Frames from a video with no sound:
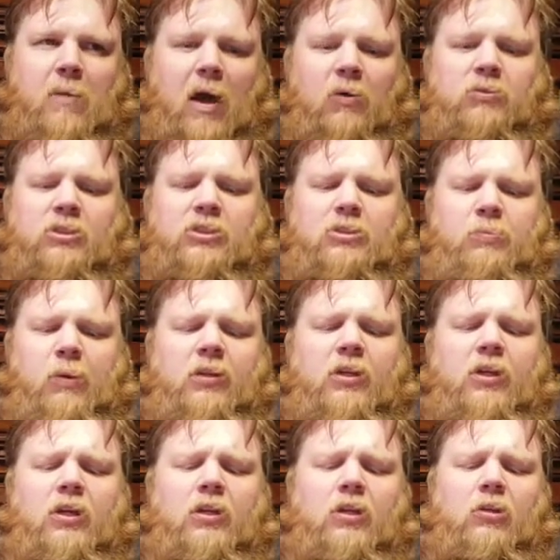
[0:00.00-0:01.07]
I was
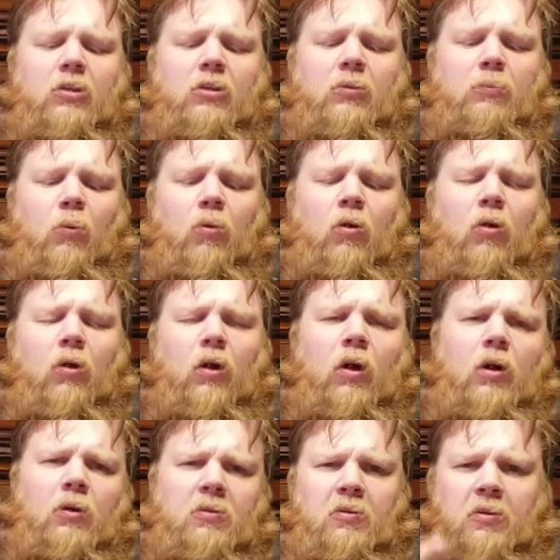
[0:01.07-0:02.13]
expecting a little
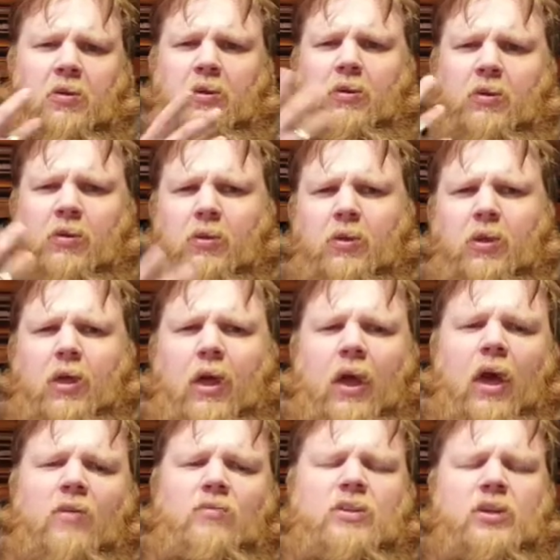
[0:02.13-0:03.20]
more
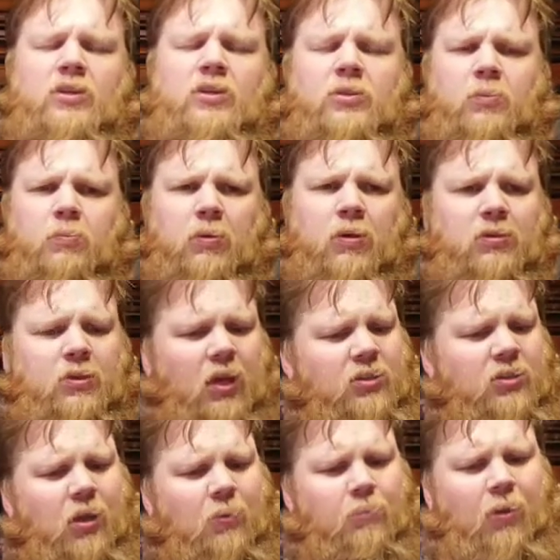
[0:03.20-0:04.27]
heaviness, but
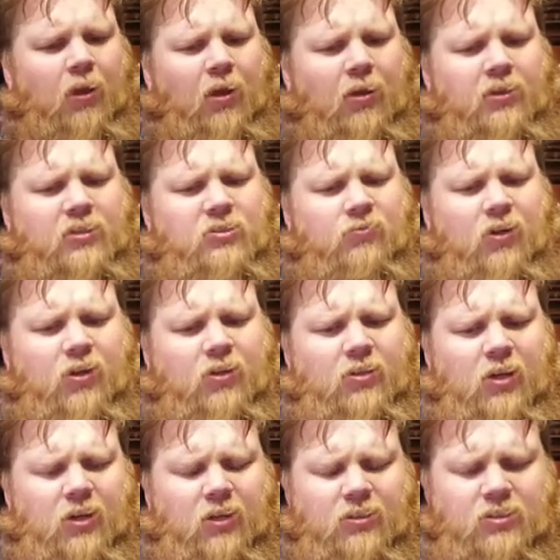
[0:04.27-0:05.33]
that's not bad. That's very
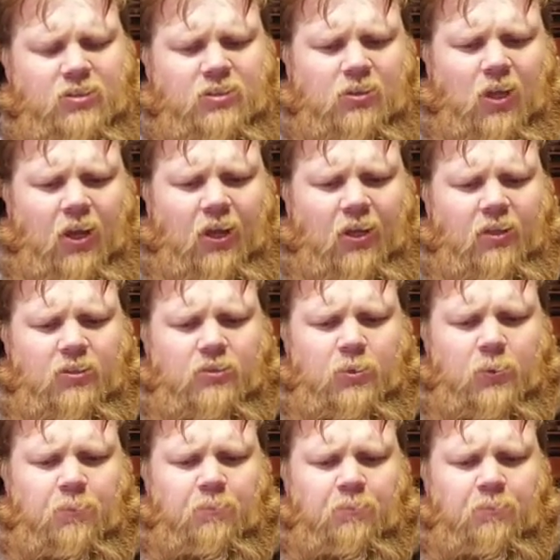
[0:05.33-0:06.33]
nice and light.